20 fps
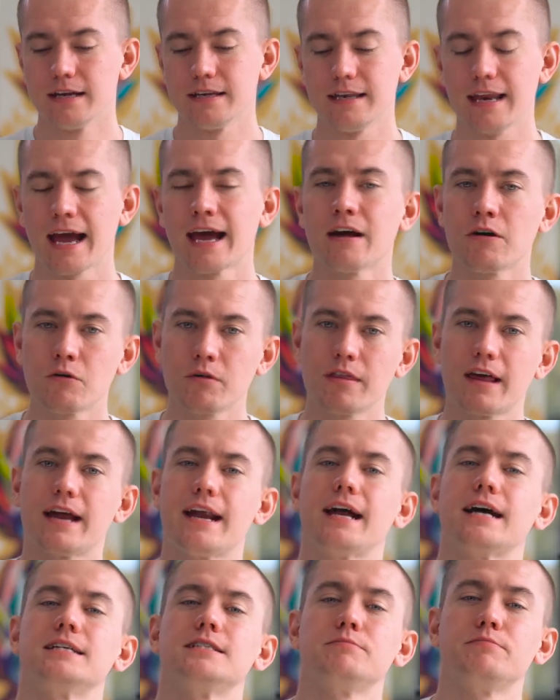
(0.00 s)
now
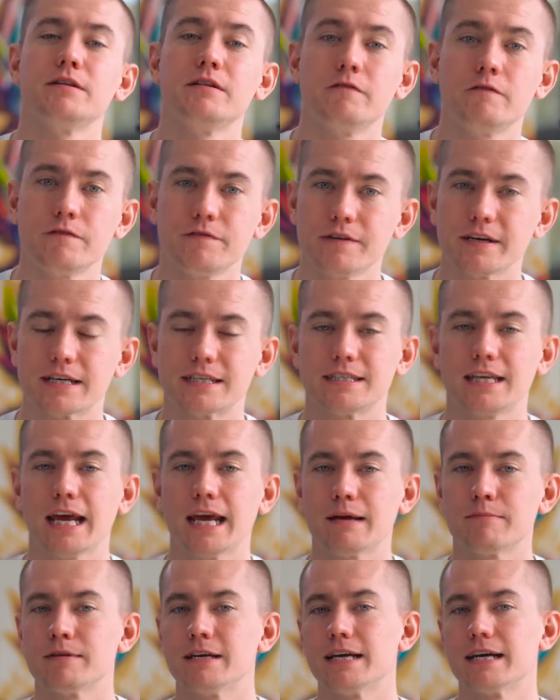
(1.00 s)
that has been fixed.
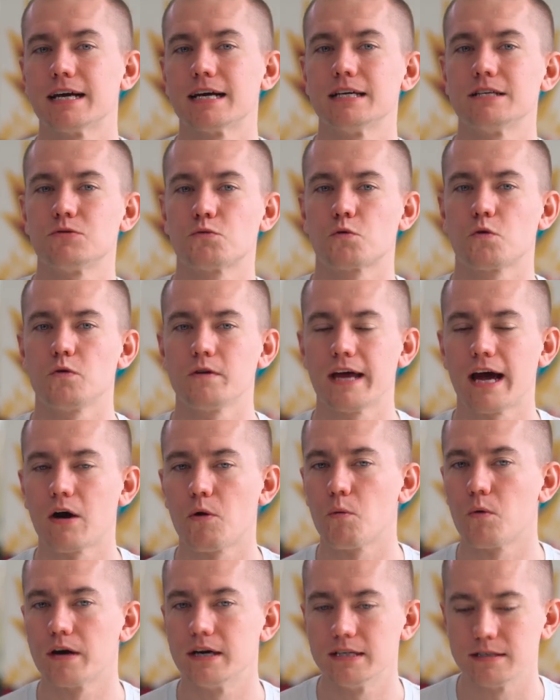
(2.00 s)
AMD has rolled
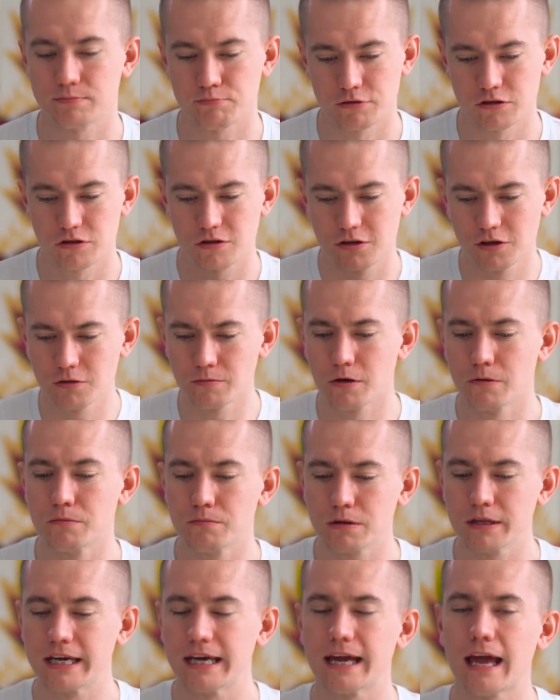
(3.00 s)
out what is
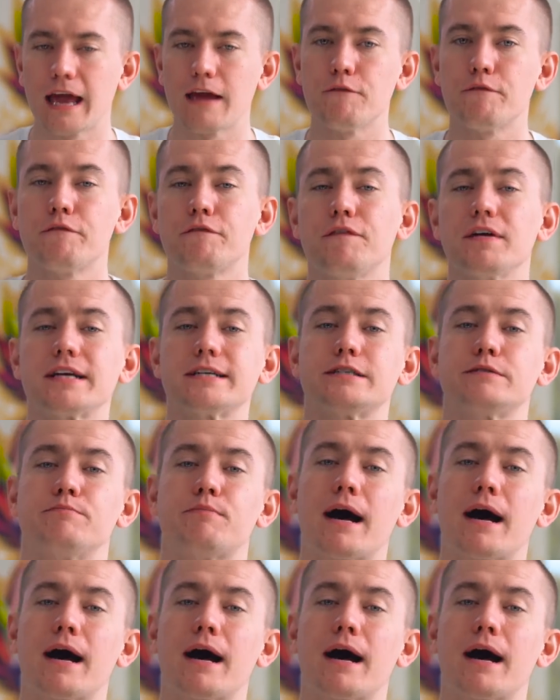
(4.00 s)
presumably a fixed